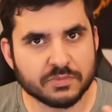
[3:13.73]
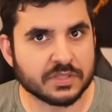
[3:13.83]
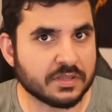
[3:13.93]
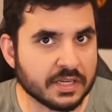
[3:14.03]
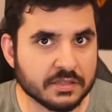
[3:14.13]

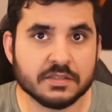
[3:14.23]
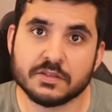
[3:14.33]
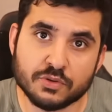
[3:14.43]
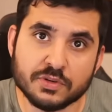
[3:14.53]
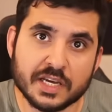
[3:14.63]
just things
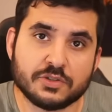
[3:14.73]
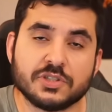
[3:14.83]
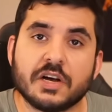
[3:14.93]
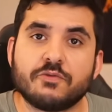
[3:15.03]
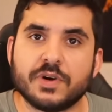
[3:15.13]
to get
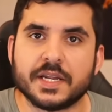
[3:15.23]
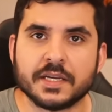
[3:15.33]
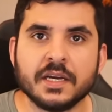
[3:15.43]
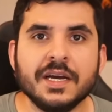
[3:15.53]
yourself ready.